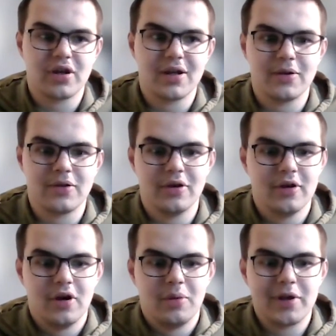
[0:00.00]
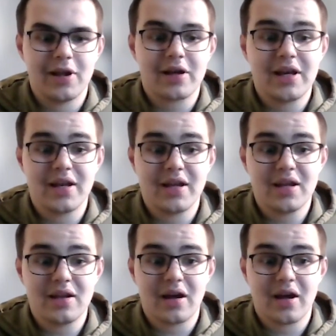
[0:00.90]
And but luckily I
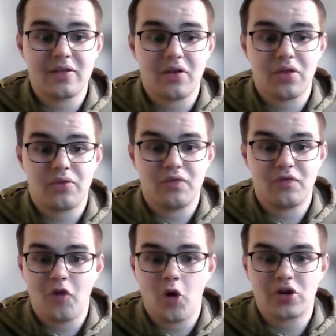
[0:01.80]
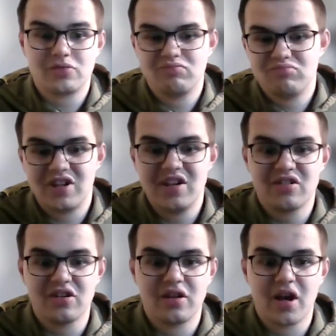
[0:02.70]
did it at four
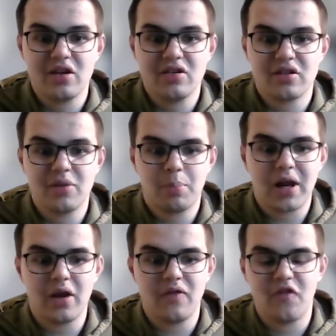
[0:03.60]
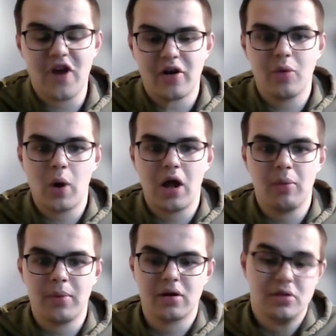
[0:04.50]
decent days. Didn't play very
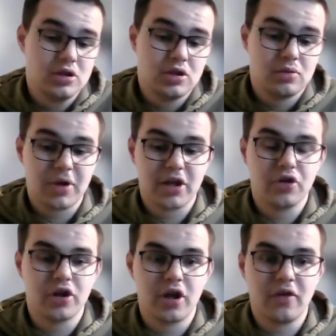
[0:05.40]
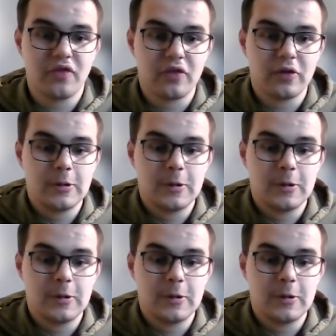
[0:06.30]
well, but played good enough.